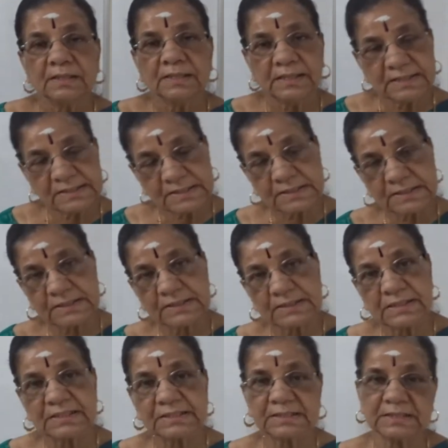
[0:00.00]

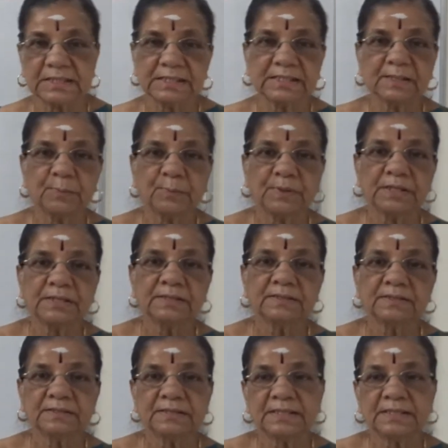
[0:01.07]
estrogen is taking part.